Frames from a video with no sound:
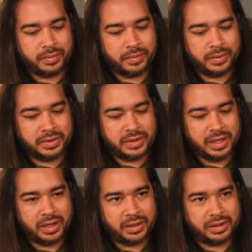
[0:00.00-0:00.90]
It's
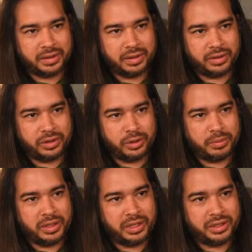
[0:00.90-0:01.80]
like the
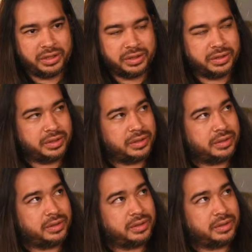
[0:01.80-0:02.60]
accumulation.